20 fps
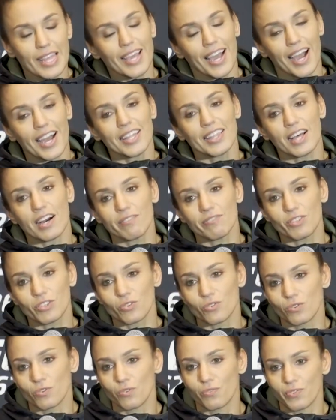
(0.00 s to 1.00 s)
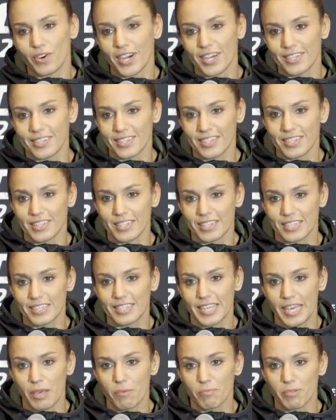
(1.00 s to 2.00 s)
I love to fight in the
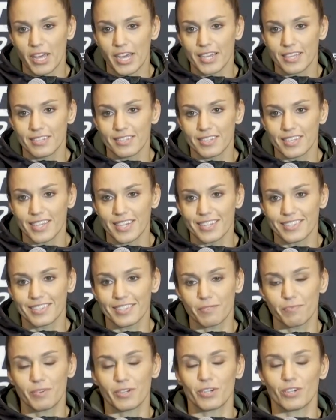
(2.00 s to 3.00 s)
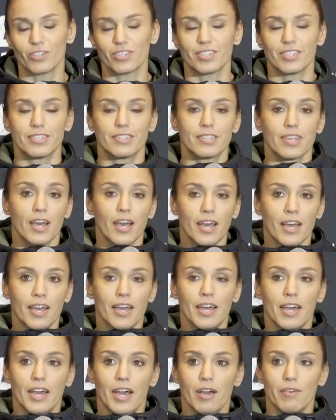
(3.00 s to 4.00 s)
same night, yes, because it's
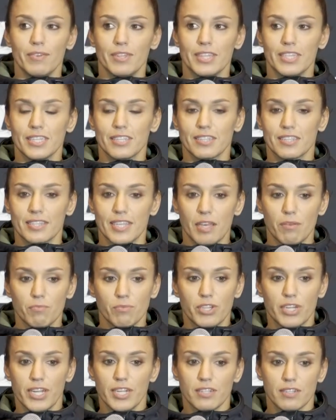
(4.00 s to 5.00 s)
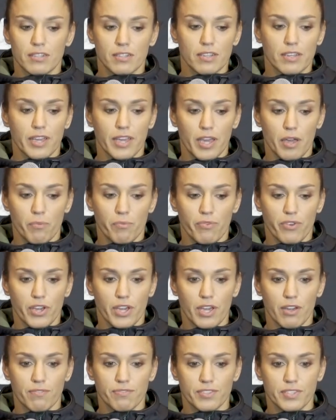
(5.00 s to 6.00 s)
same training camp. We
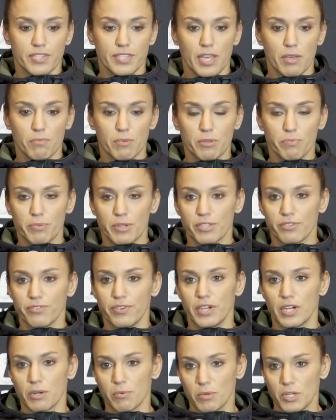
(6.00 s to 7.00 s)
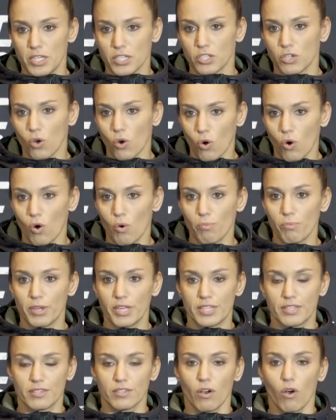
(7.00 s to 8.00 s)
have same atmosphere at home.
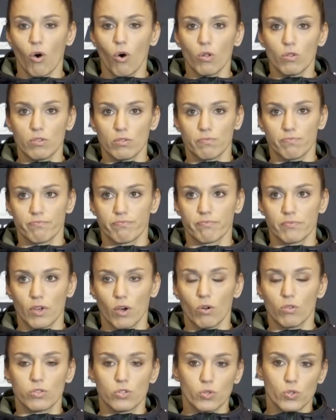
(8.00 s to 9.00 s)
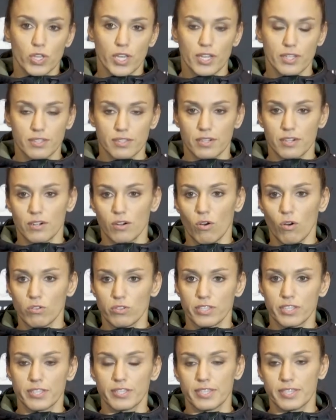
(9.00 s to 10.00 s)
It's all together,
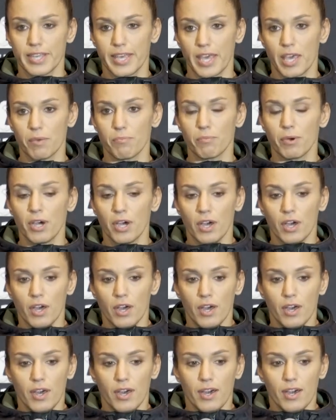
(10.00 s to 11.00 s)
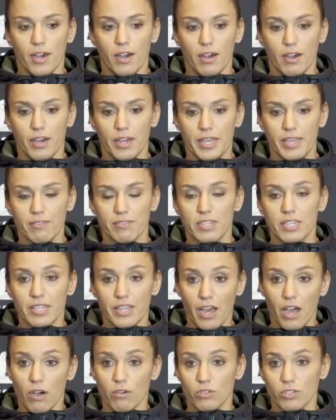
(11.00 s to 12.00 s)
all the same. Even
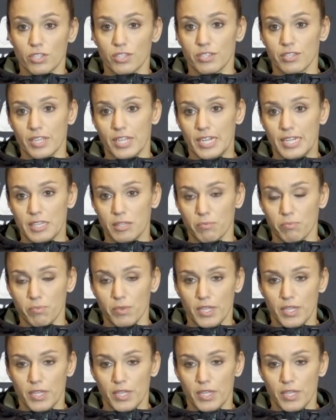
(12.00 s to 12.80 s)
now, it's a little.